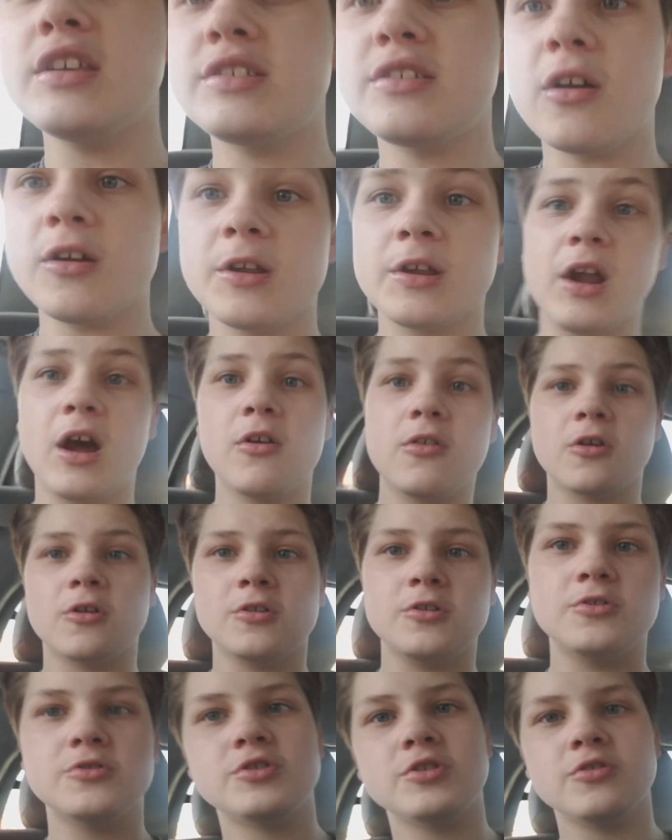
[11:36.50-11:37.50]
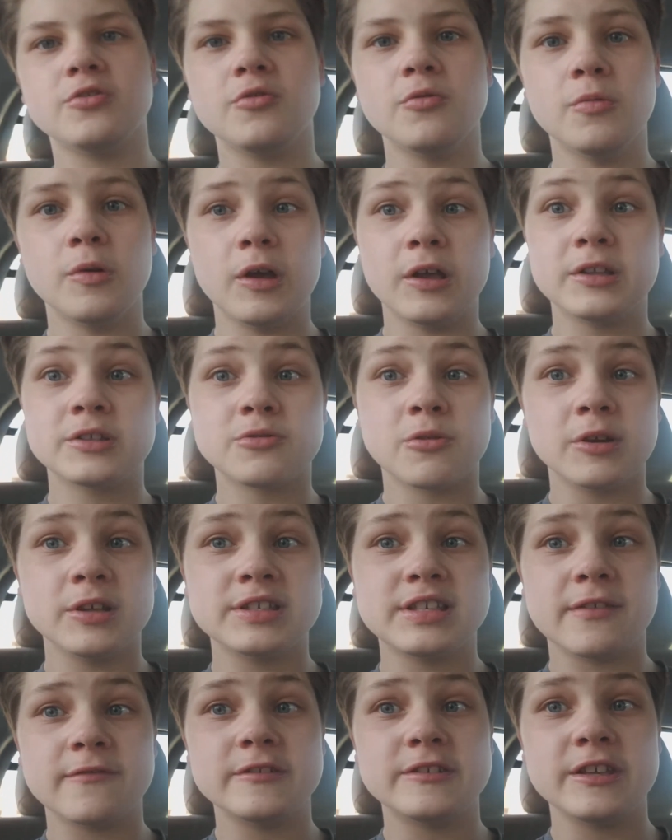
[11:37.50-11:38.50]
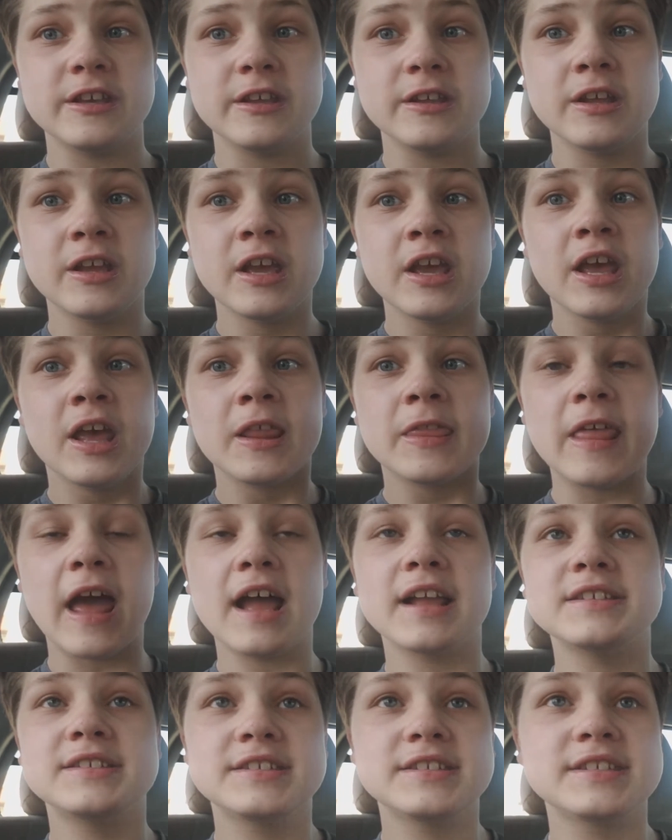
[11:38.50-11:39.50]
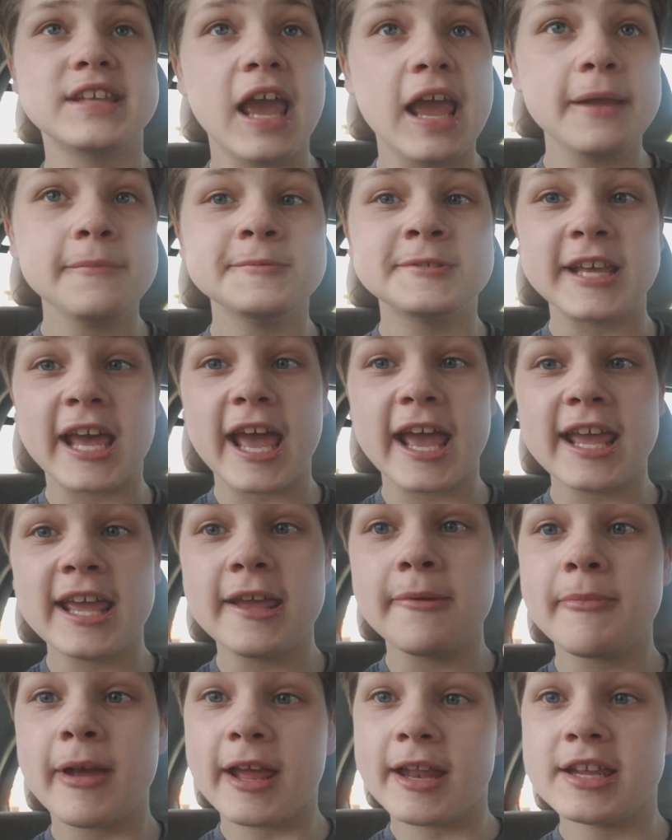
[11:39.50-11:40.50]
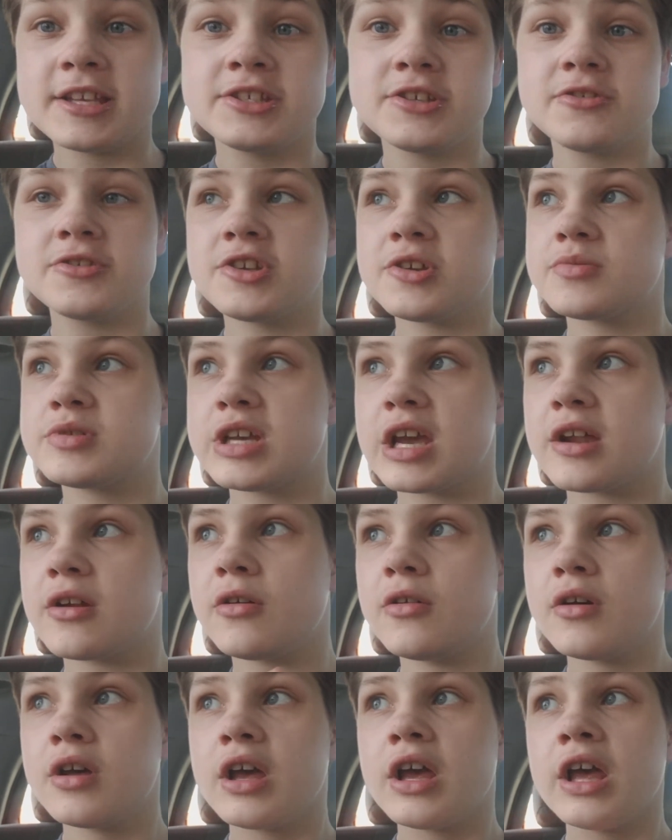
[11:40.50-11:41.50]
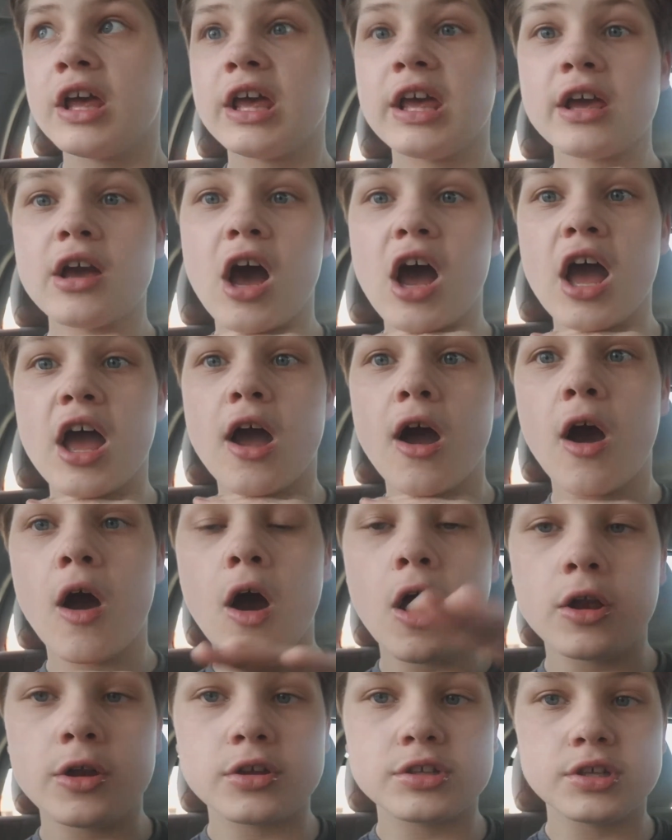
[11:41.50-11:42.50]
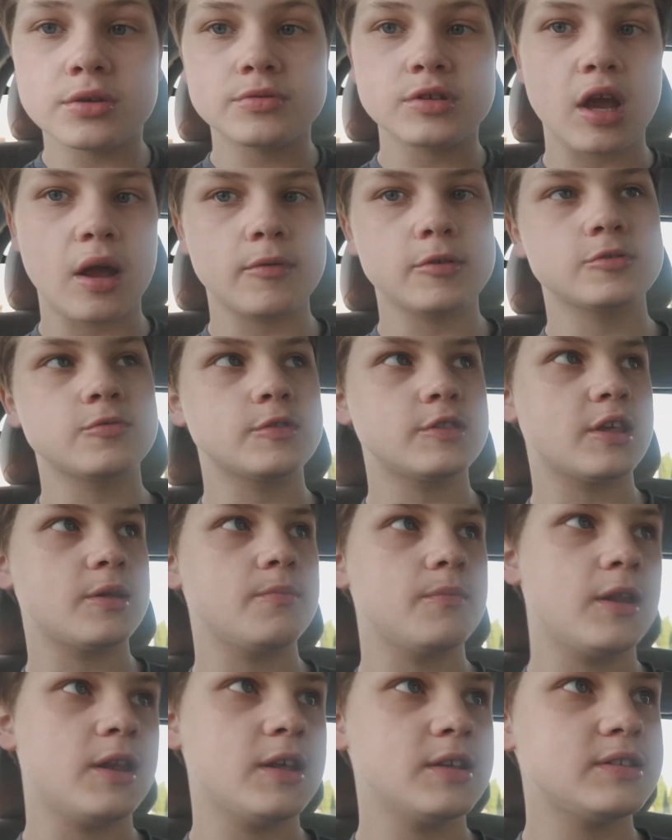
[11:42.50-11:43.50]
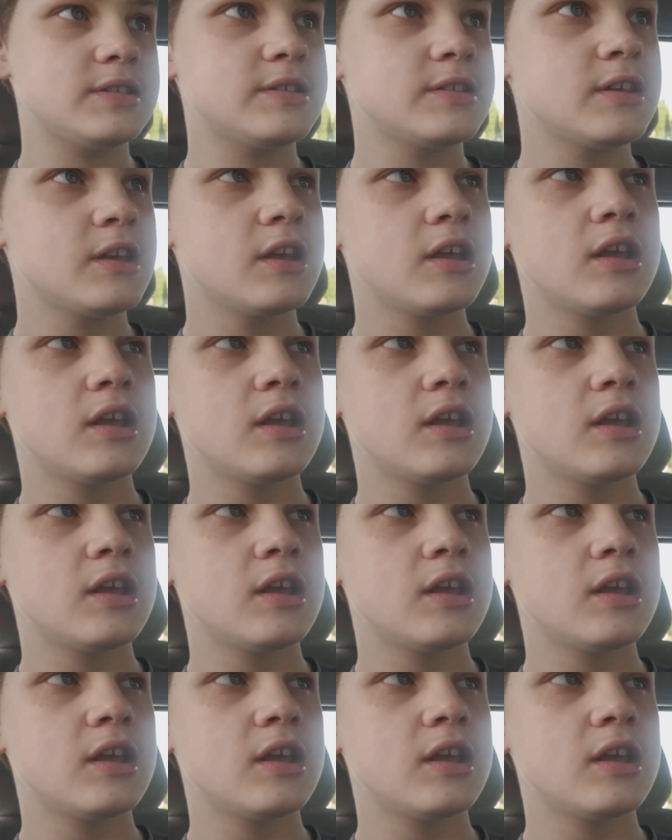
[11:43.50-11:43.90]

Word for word: started out on YouTube in 2017. That same day he made his YouTube channel, he got 100 subscribers within minutes.